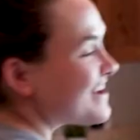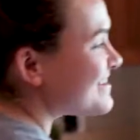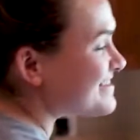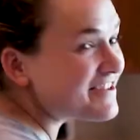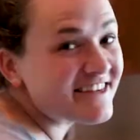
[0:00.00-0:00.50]

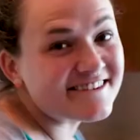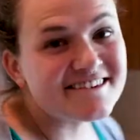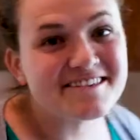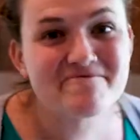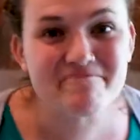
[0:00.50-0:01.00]
So this
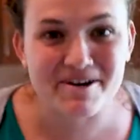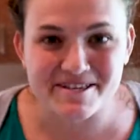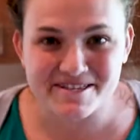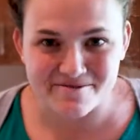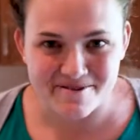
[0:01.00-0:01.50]
is the
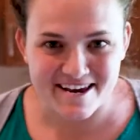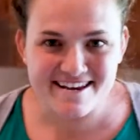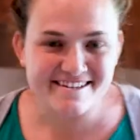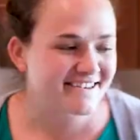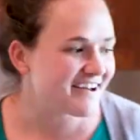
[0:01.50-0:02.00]
birth suite.